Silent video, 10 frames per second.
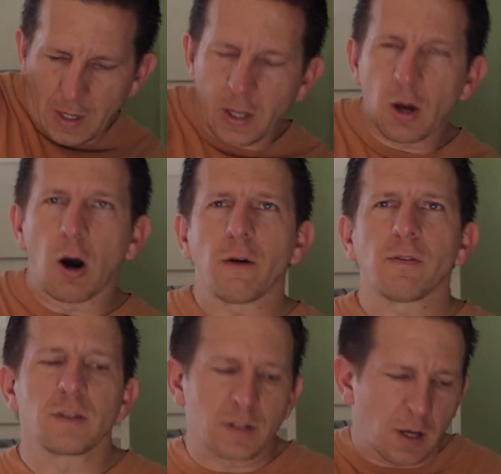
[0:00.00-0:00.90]
He
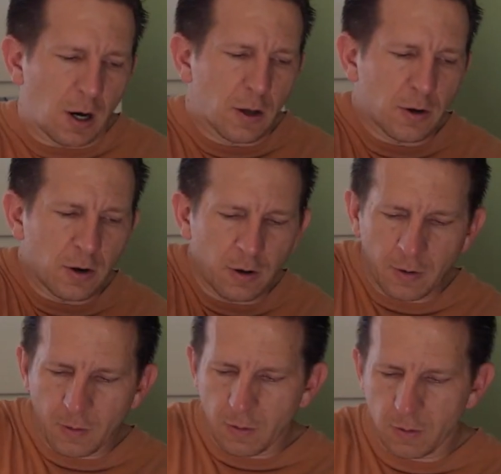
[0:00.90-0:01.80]
offers other
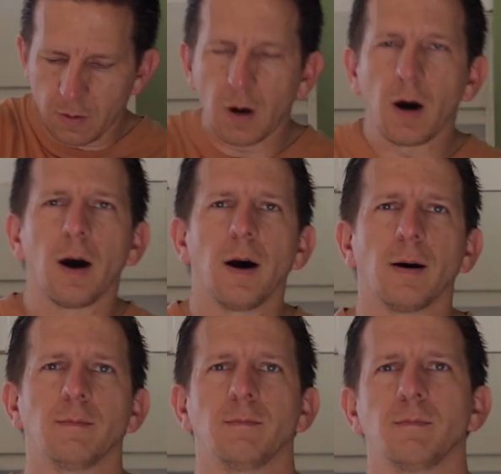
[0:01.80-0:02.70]

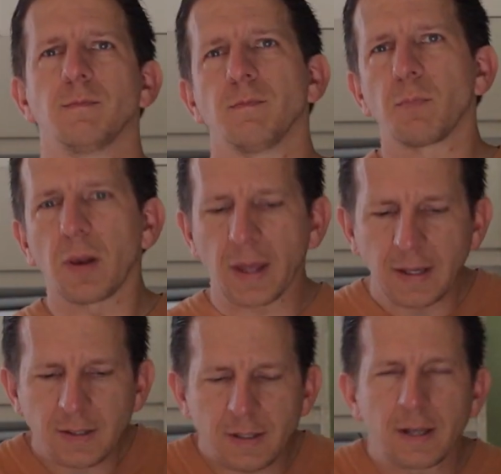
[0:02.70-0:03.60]
um,
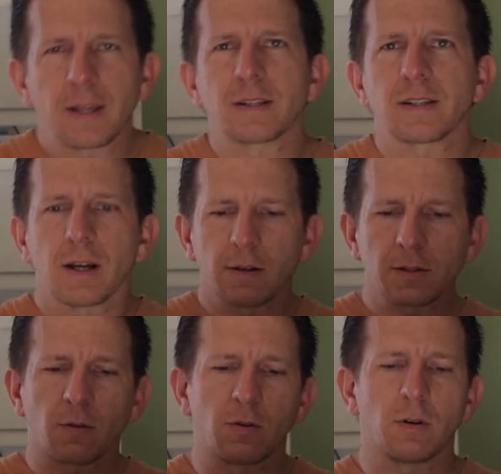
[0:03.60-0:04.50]
planks that he
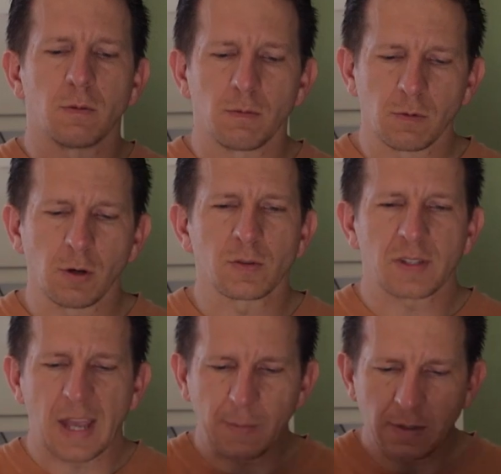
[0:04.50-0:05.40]
sells for you know
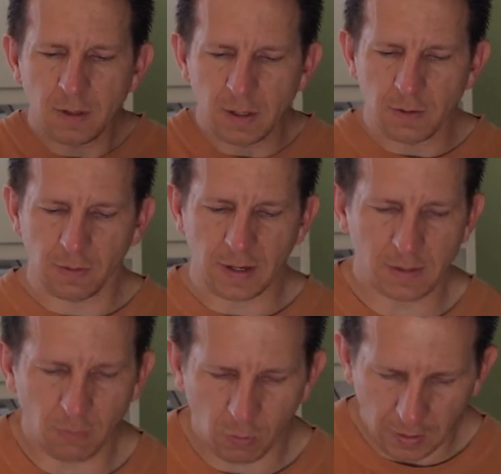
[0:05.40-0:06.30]
salmon and things
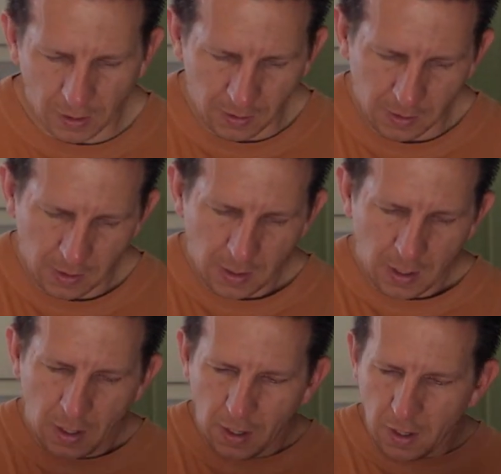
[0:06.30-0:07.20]
and whatnot.
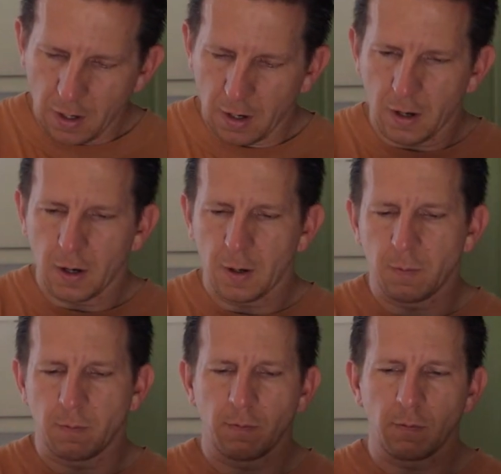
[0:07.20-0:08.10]

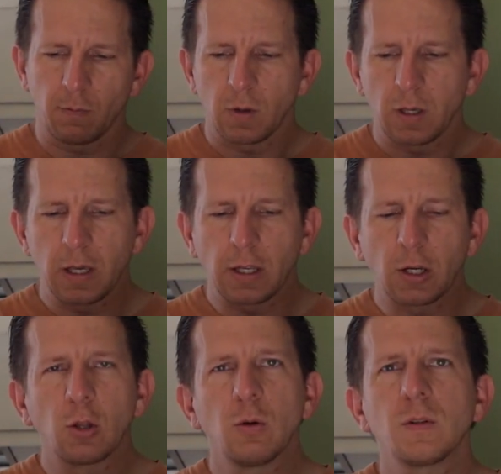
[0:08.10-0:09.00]
Um, he
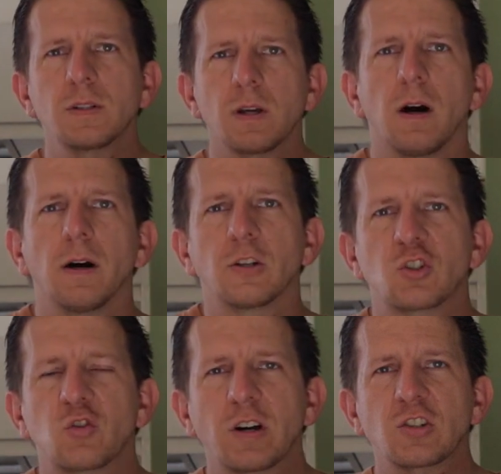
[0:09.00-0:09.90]
includes uh,
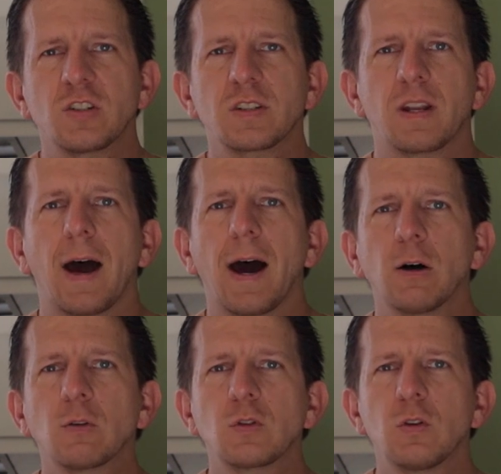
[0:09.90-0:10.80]
instructions on
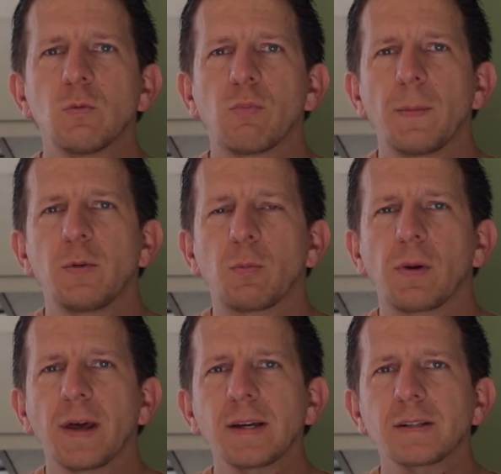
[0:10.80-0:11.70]
how to prep your
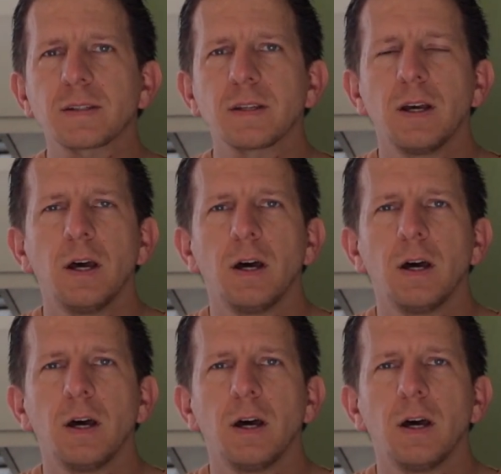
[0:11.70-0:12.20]
planks.